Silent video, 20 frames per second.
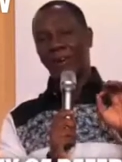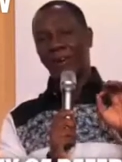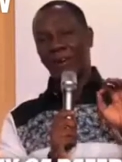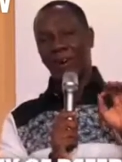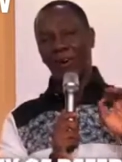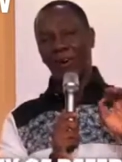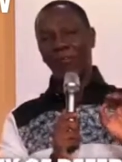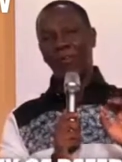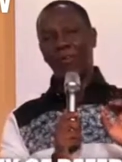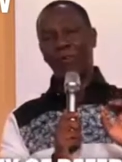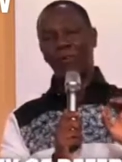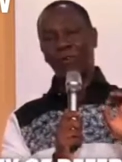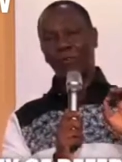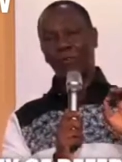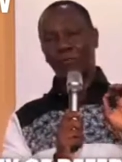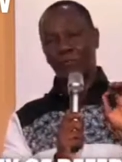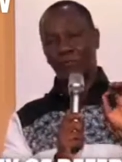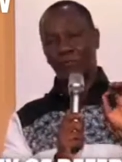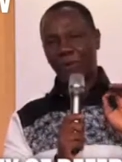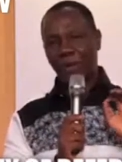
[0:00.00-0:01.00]
of
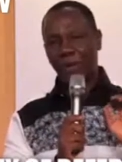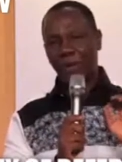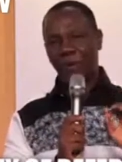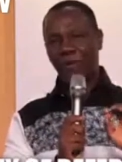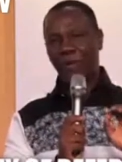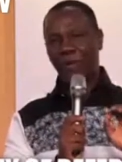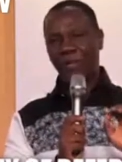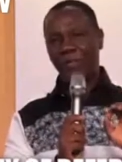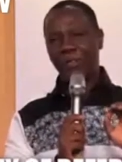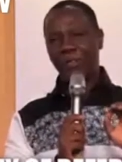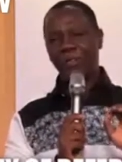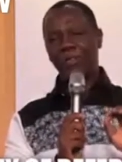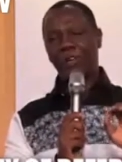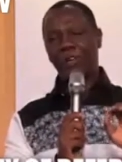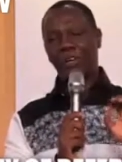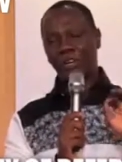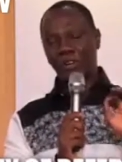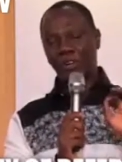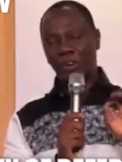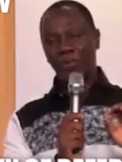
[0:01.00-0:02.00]
referring
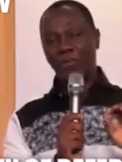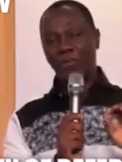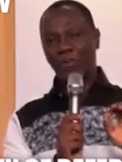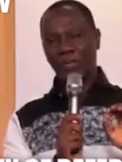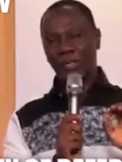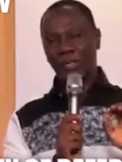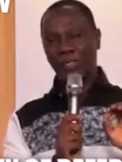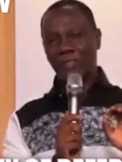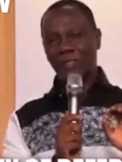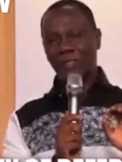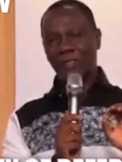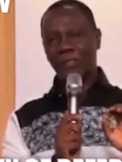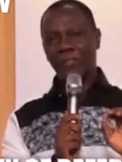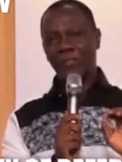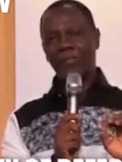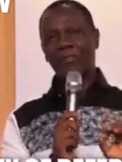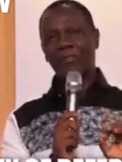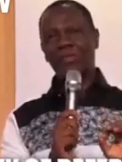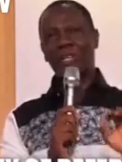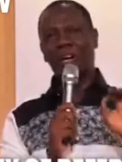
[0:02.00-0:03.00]
your conflict
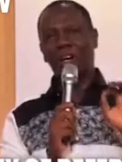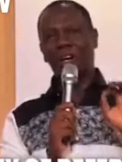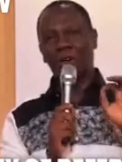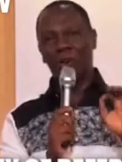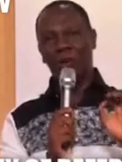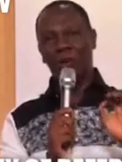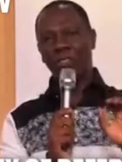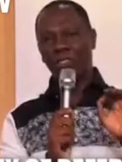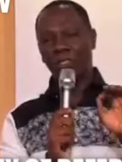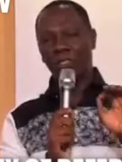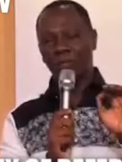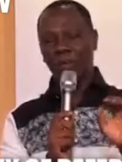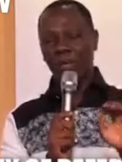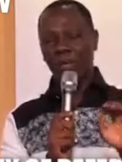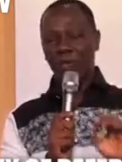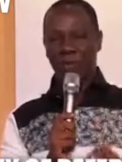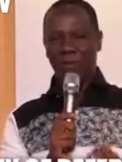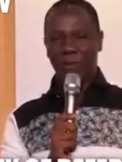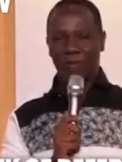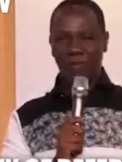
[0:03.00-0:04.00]
to the courts of
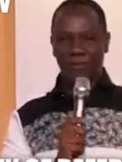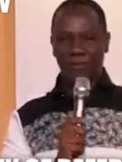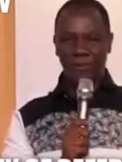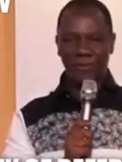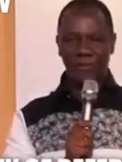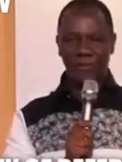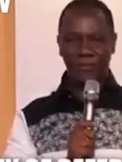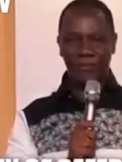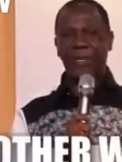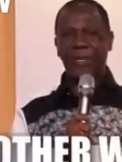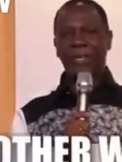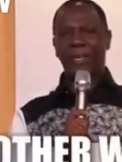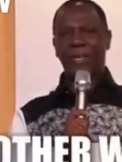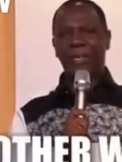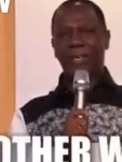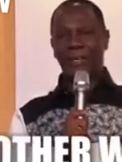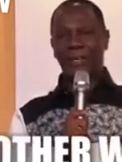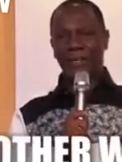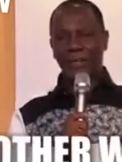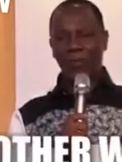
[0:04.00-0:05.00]
heaven.
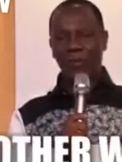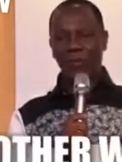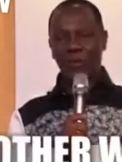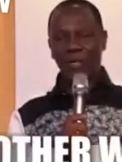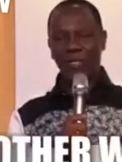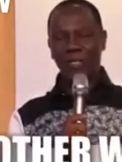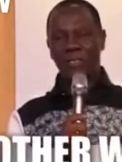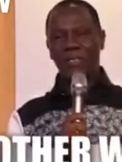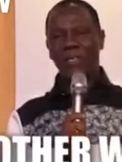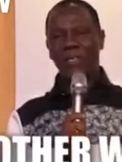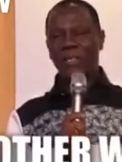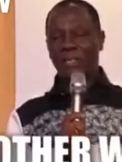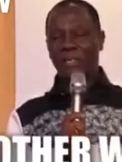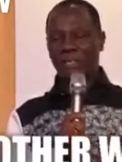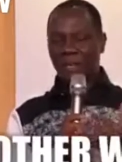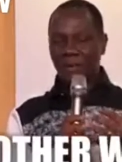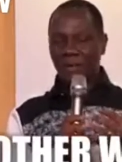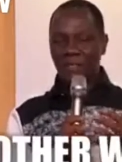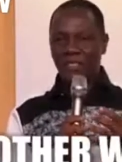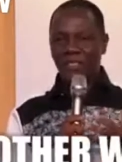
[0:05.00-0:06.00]
In other words,
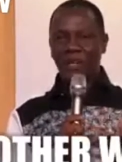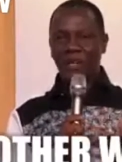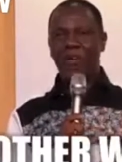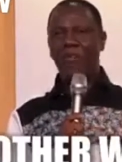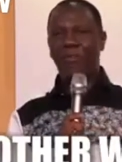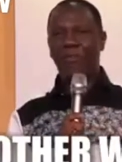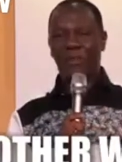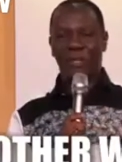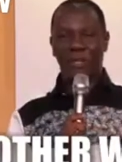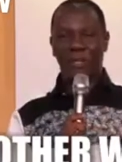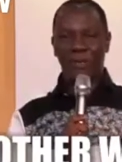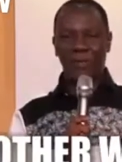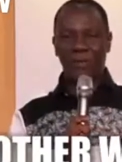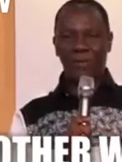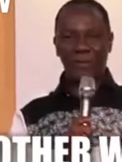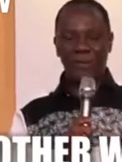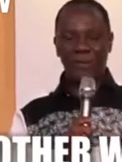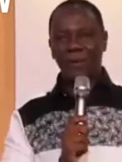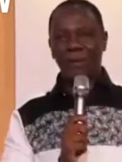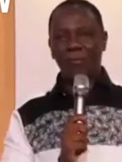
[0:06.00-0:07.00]
there is conflict,
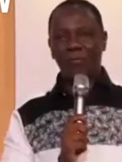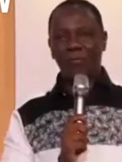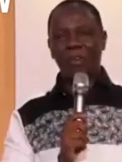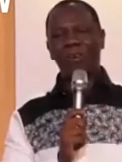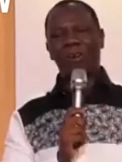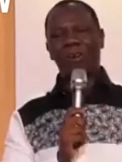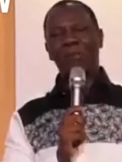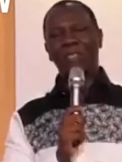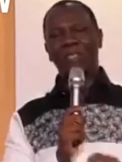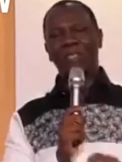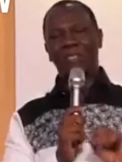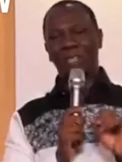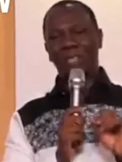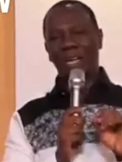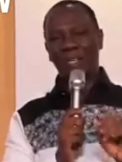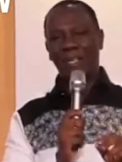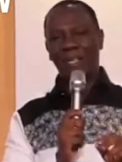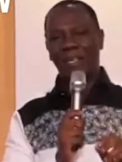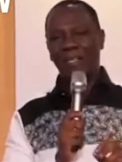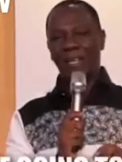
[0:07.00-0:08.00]
but you have
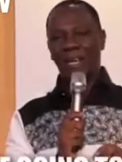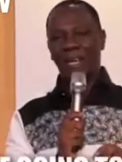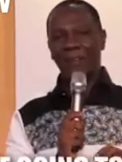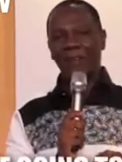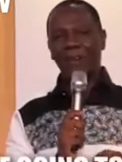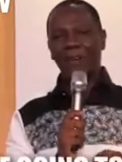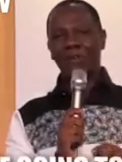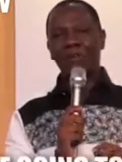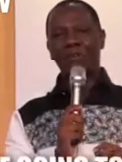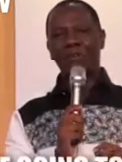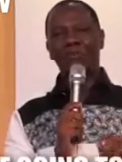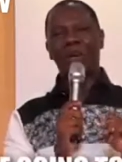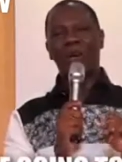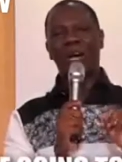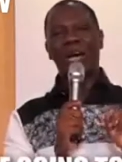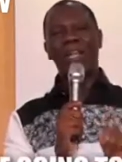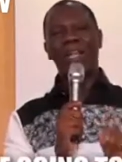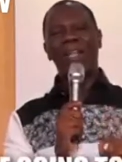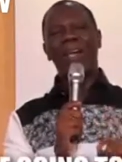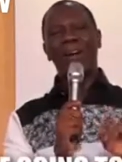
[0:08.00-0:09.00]
decided that you are going to
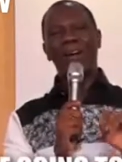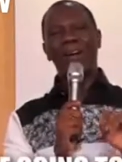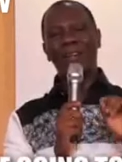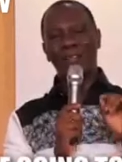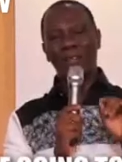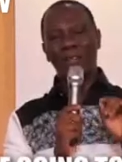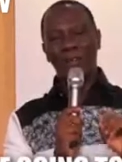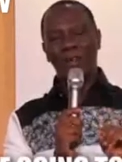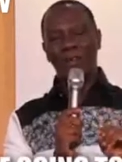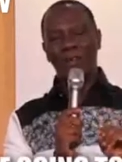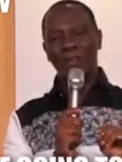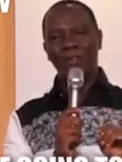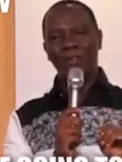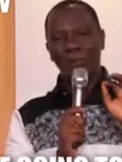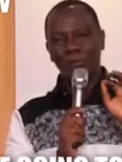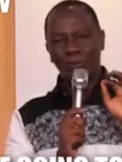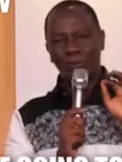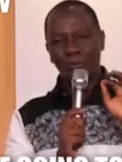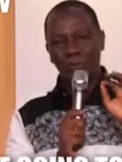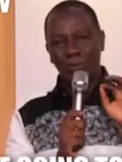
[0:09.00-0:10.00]
allow God
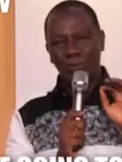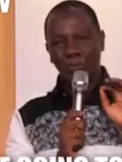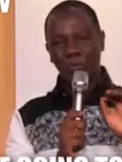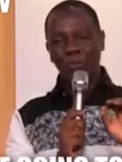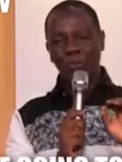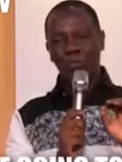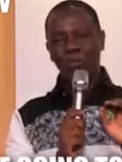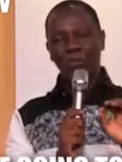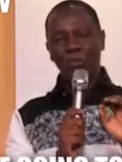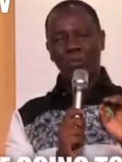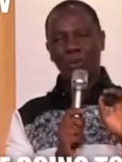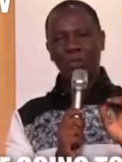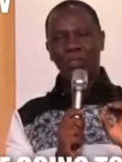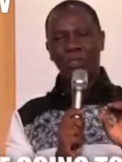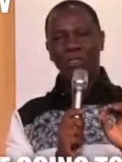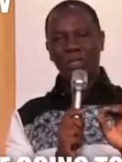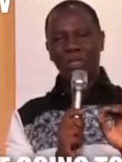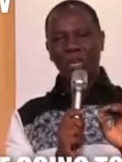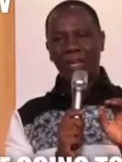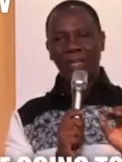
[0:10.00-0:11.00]
to rule
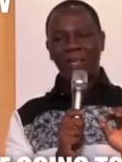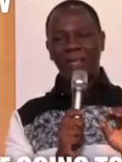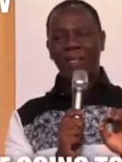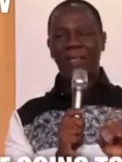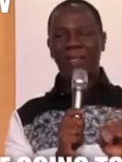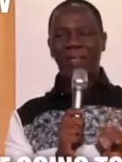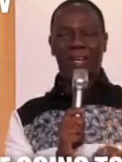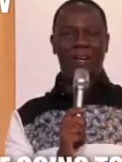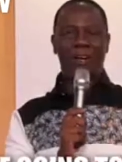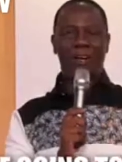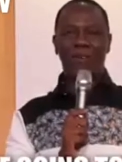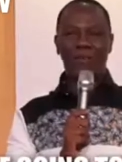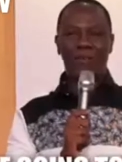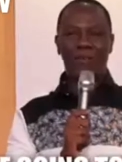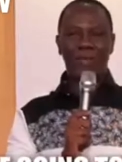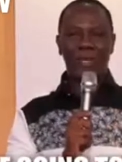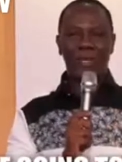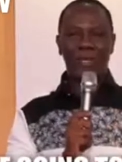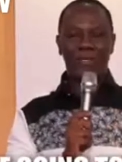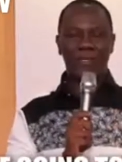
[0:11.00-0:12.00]
concerning the
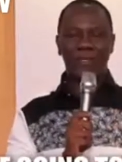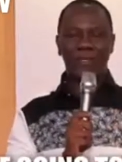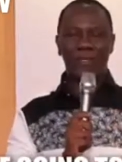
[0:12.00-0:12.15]
conflict.